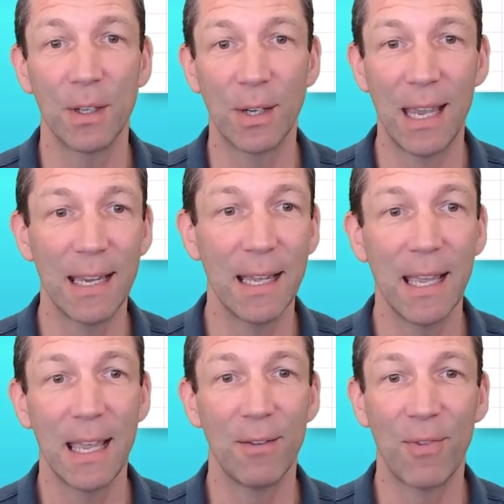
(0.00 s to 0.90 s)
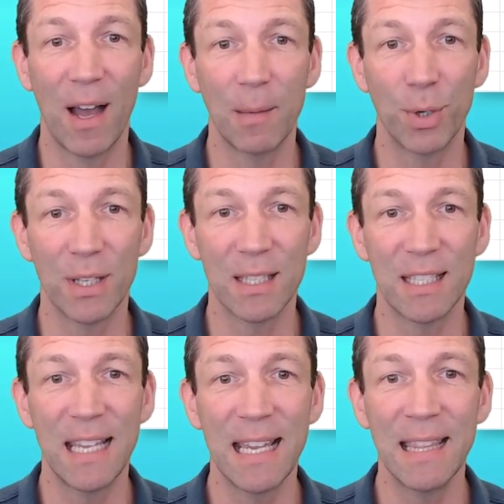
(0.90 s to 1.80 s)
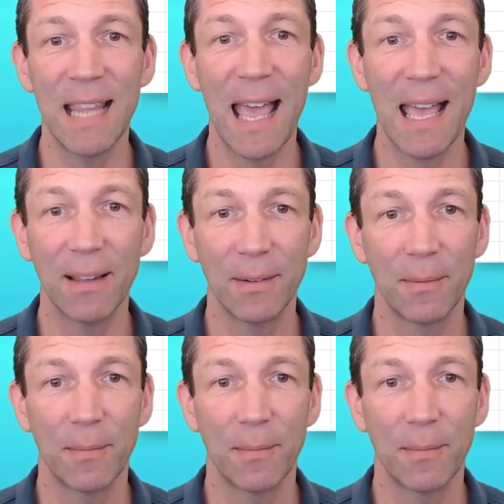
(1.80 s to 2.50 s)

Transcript: Okay, if I put a C in there,